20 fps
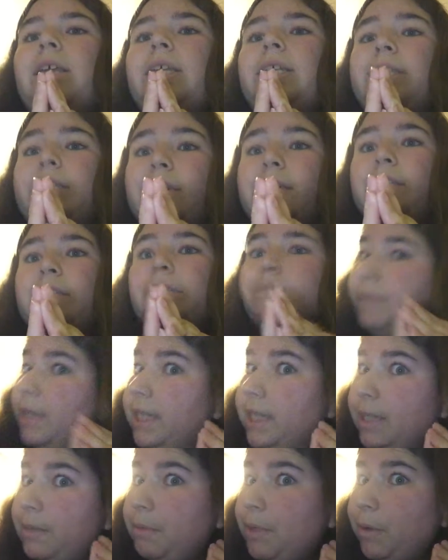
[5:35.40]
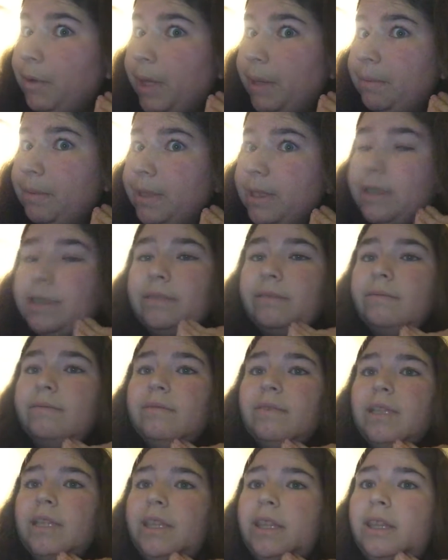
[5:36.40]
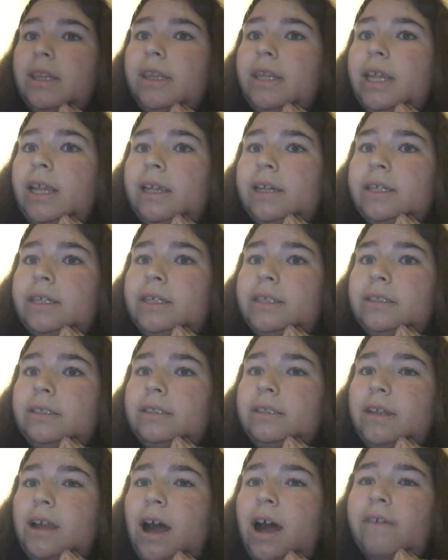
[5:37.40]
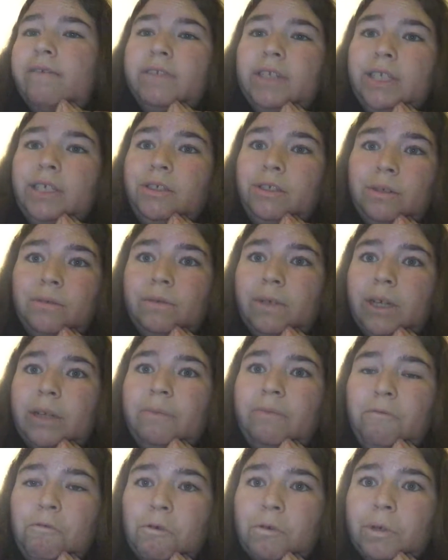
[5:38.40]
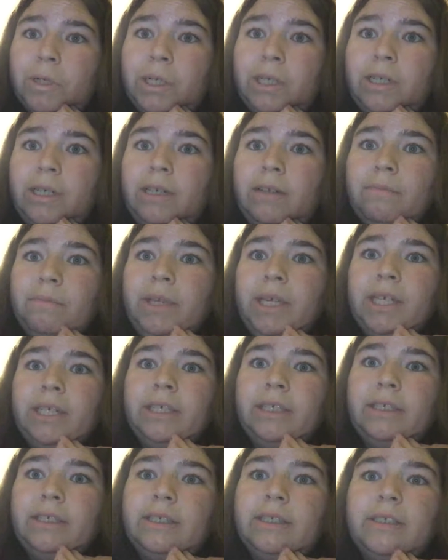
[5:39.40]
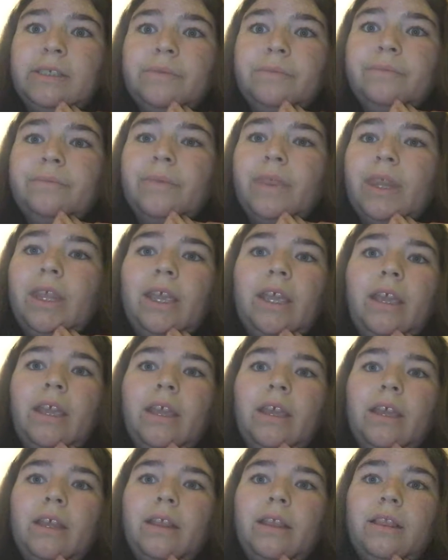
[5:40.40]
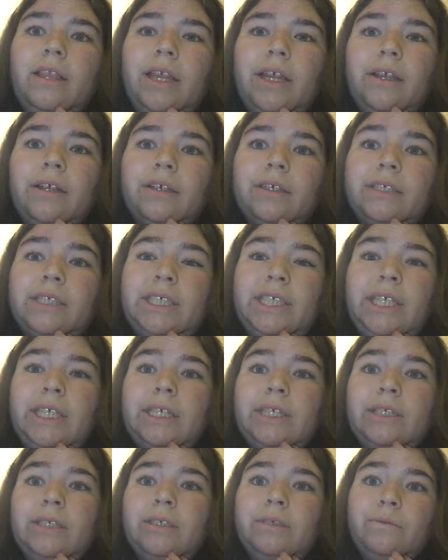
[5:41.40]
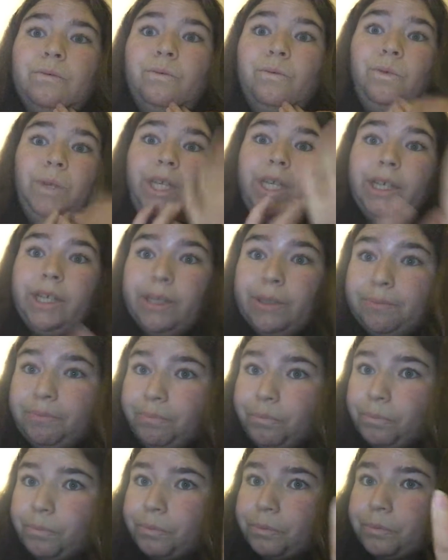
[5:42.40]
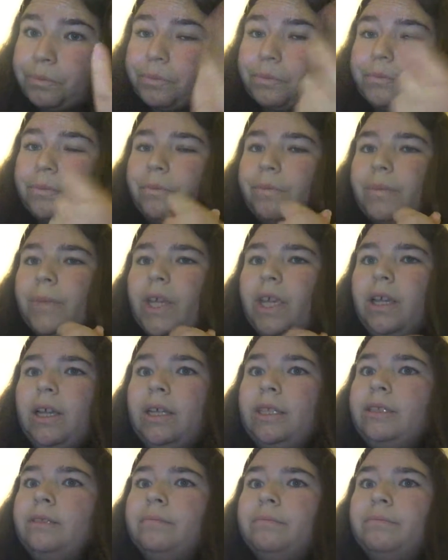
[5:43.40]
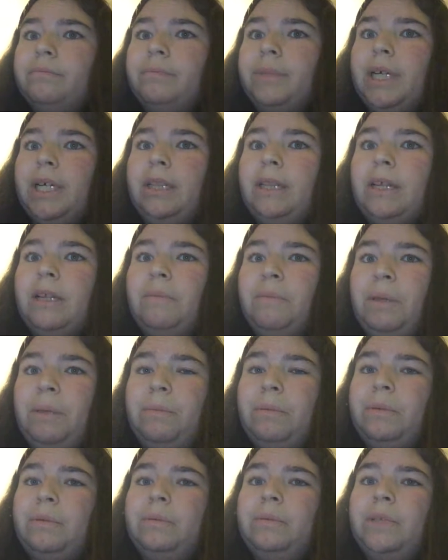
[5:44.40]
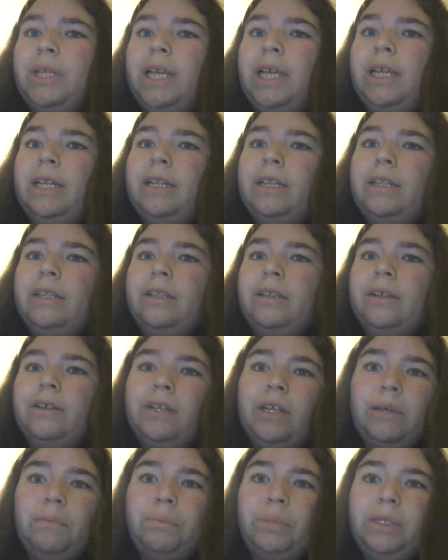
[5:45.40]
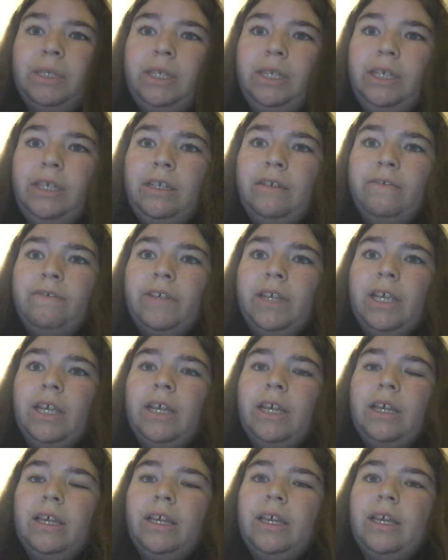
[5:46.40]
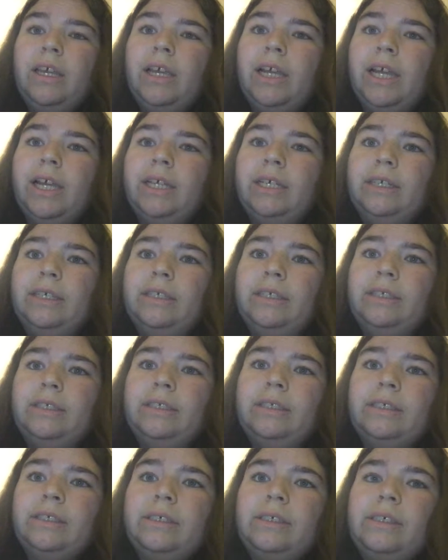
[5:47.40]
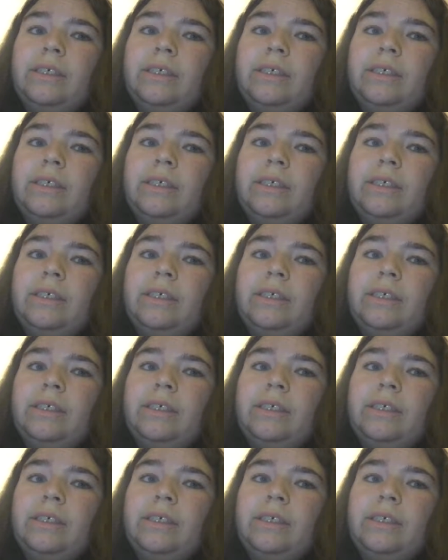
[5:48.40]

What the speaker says: Yes, men can be raped. They often don't come forward because they are seen as weak by a lot of people, and they're not believed, and